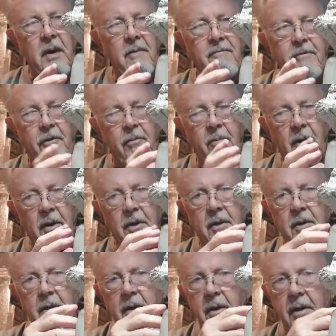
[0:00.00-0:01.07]

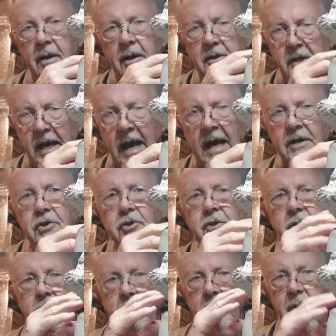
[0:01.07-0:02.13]
firmly attached
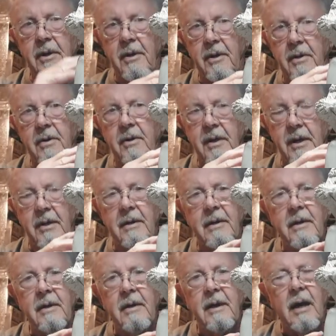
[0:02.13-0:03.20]
and
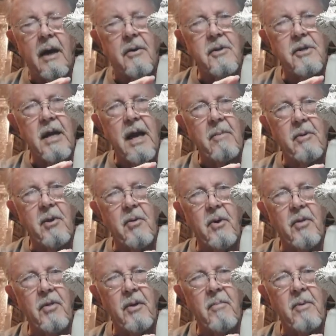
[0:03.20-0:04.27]
I was happy
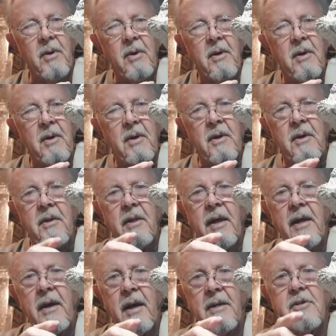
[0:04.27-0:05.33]
with them, then I